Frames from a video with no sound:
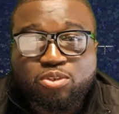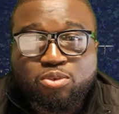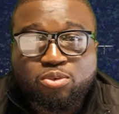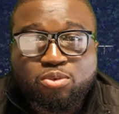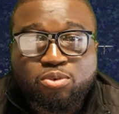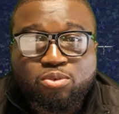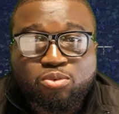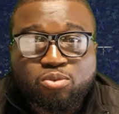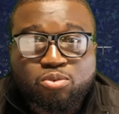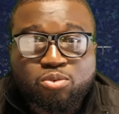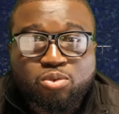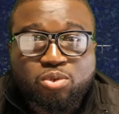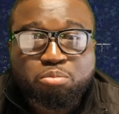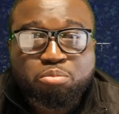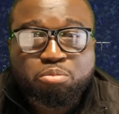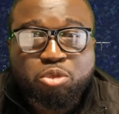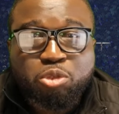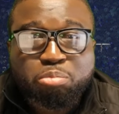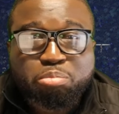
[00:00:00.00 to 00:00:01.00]
to
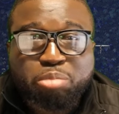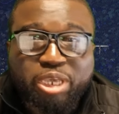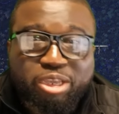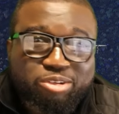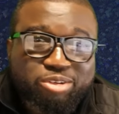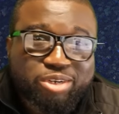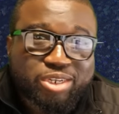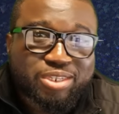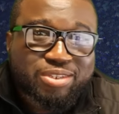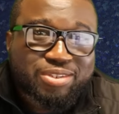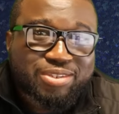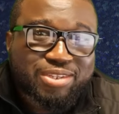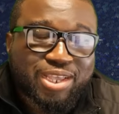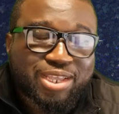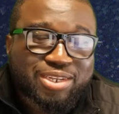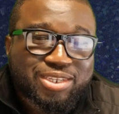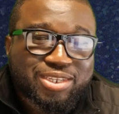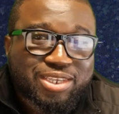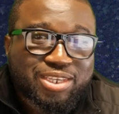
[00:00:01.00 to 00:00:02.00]
parents
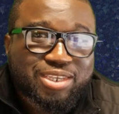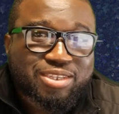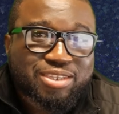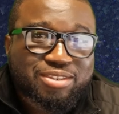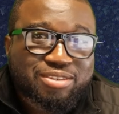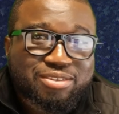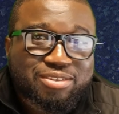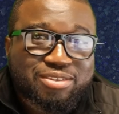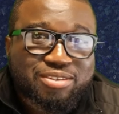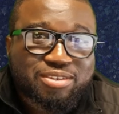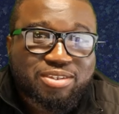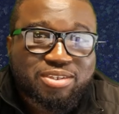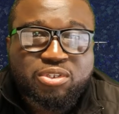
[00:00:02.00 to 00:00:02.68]
and kids.